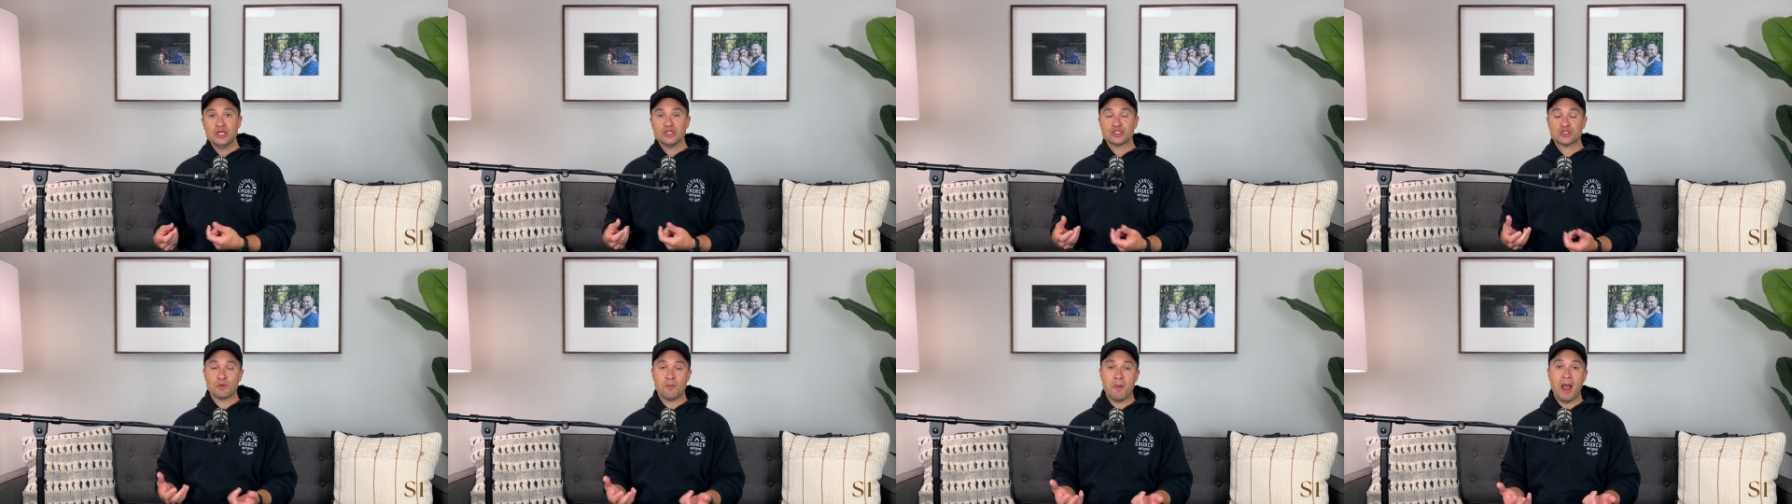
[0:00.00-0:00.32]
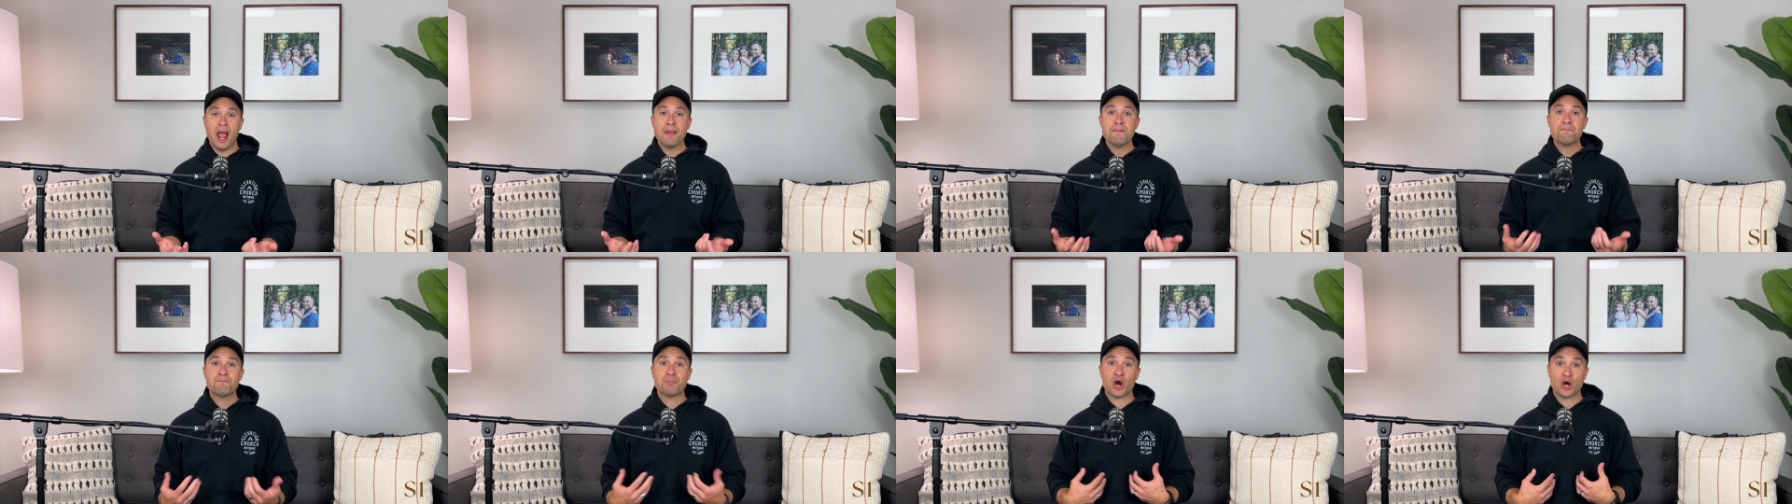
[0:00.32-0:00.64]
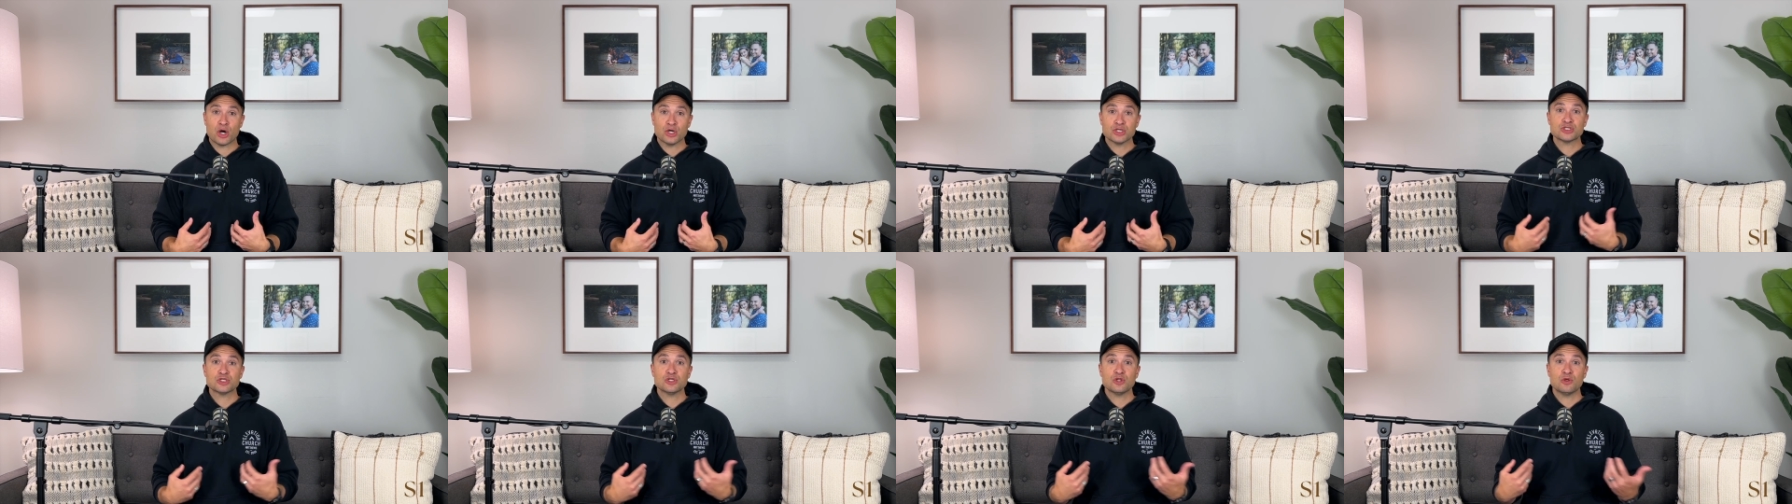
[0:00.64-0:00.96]
So my
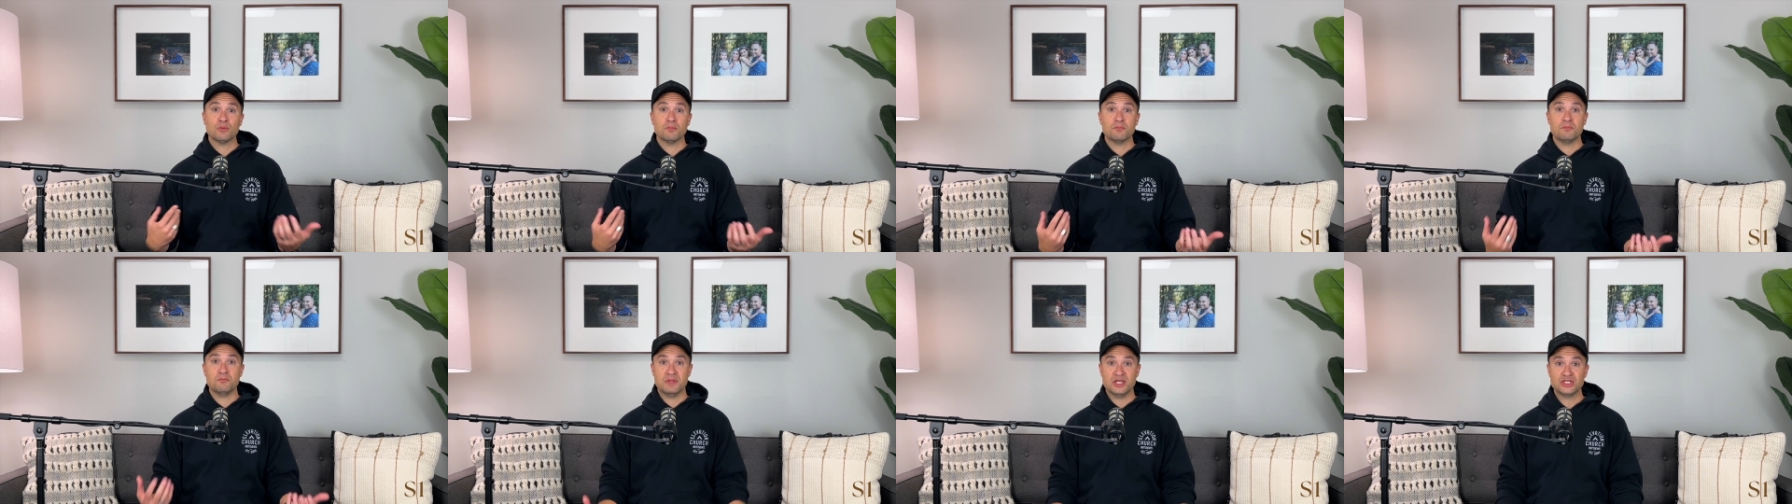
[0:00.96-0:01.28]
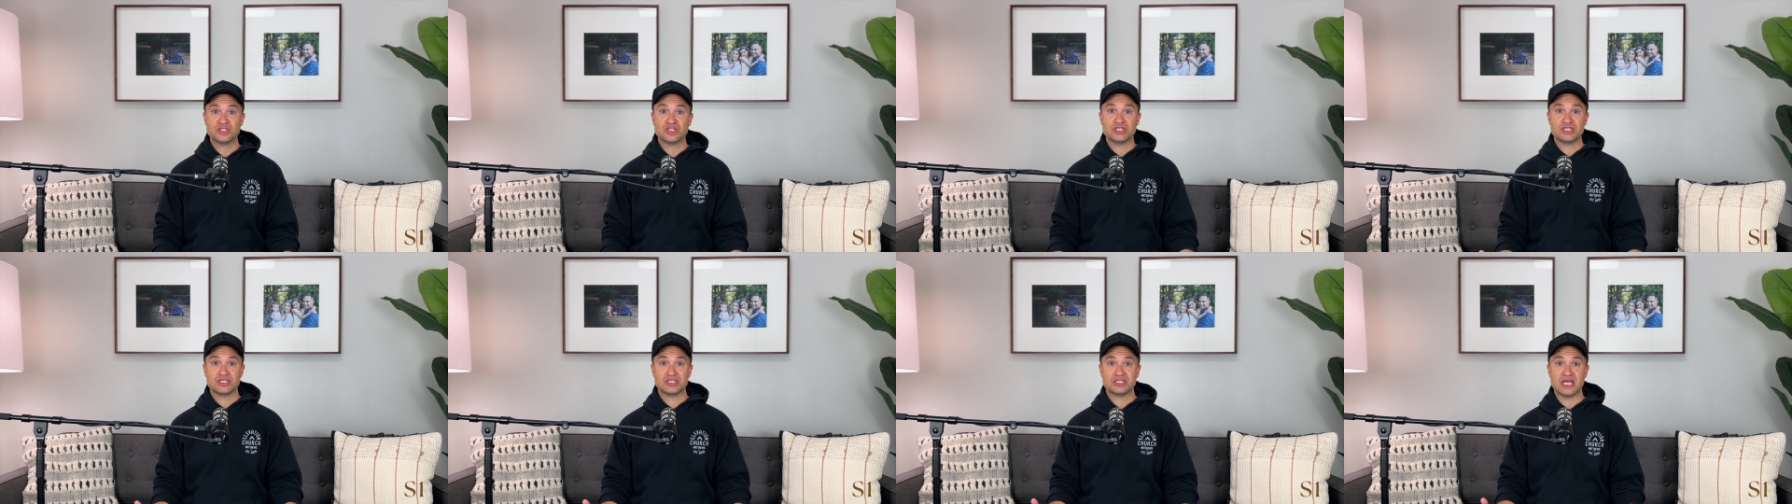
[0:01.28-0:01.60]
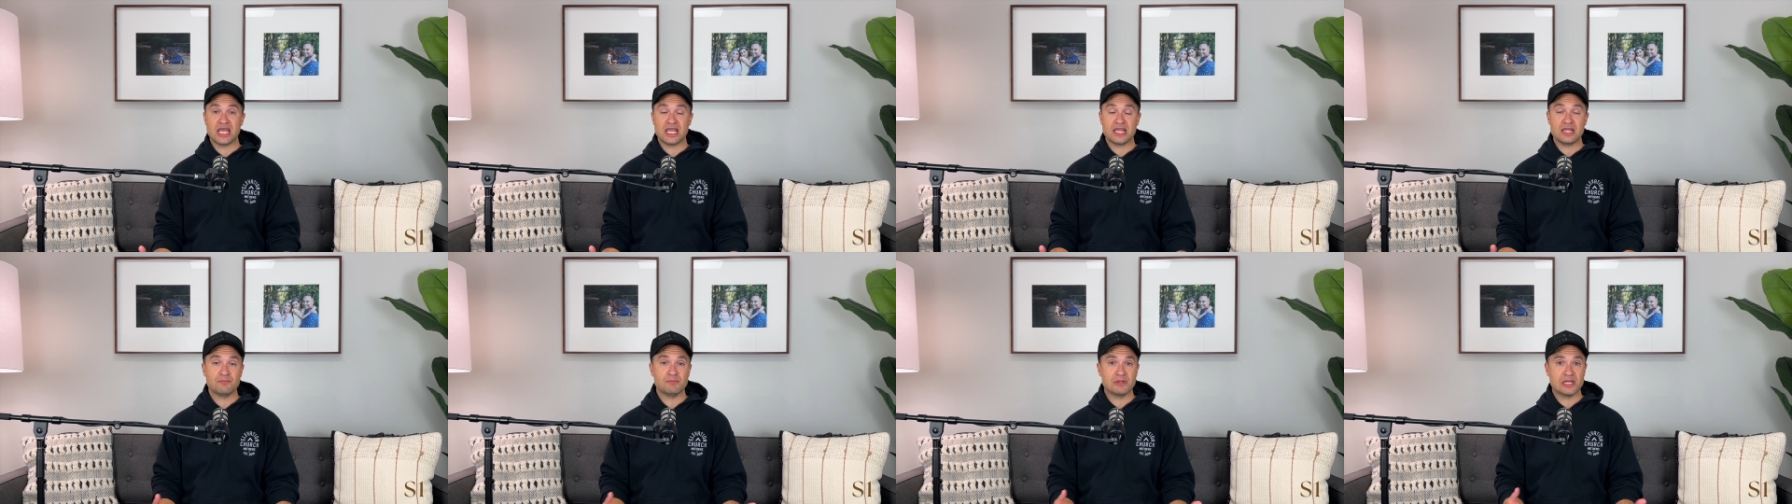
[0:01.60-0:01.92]
personal mission
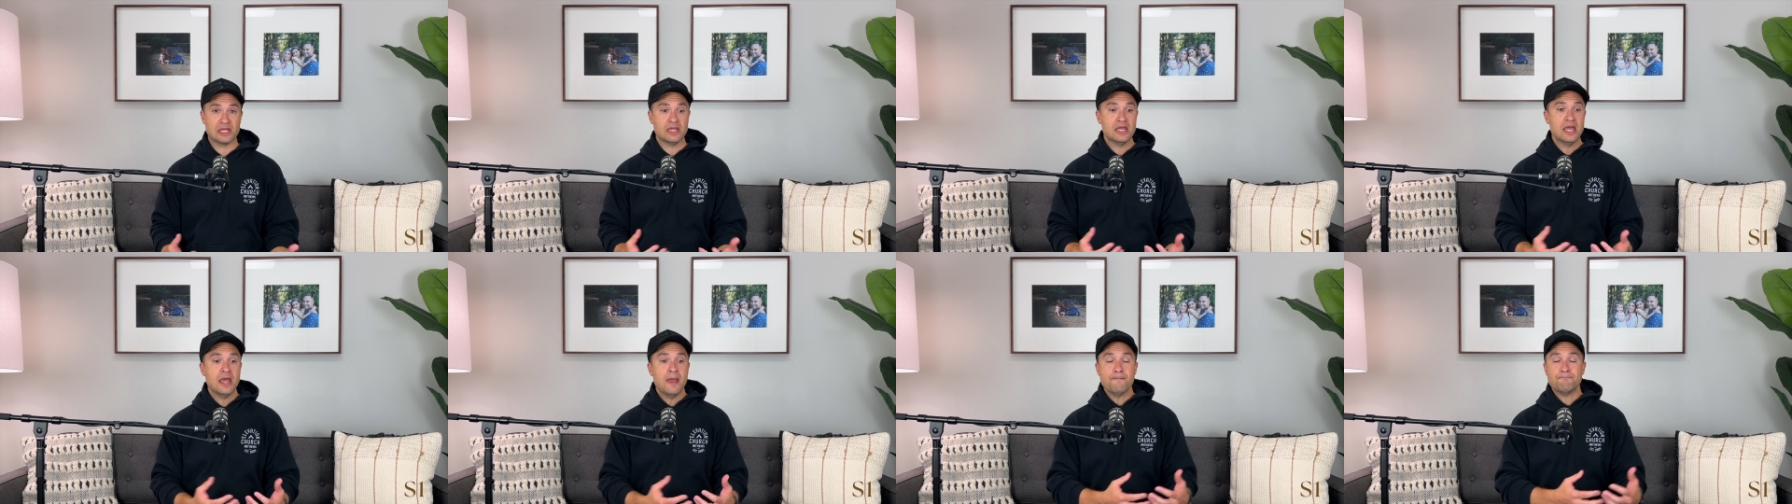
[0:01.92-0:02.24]
statement,